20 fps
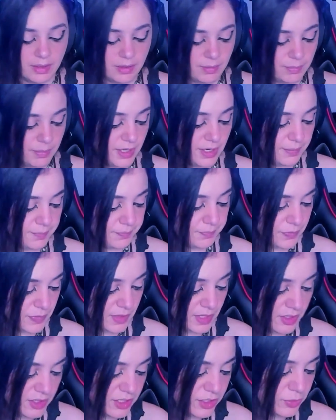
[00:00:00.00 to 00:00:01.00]
But
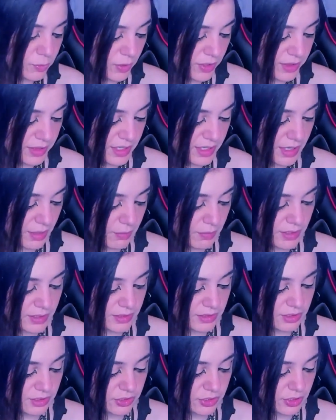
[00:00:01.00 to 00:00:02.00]
there's one thing I want to
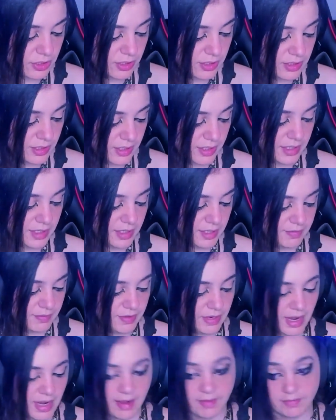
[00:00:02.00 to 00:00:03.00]
touch on, like,
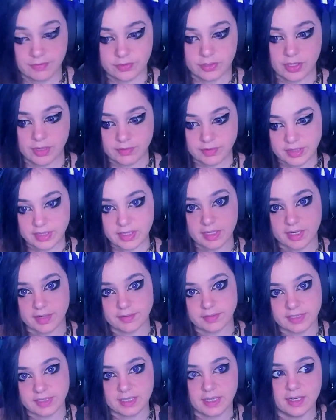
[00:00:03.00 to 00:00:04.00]
even after everything I've
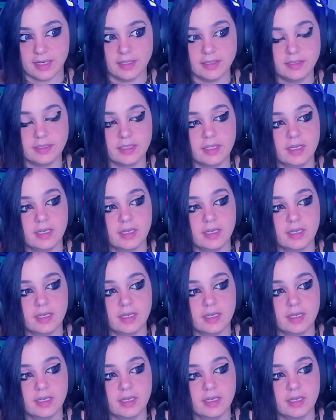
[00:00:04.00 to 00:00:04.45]
said,